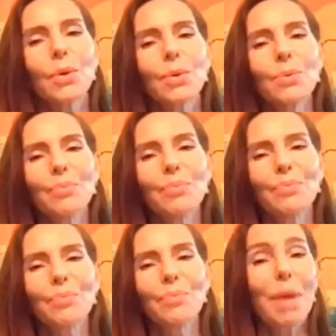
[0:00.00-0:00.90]
you
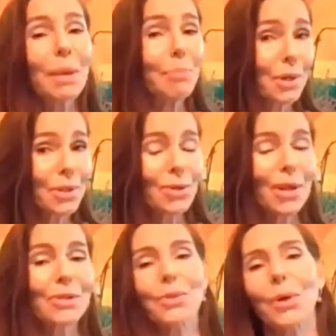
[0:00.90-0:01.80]
my
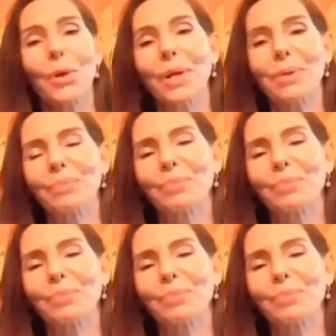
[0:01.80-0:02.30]
personal story.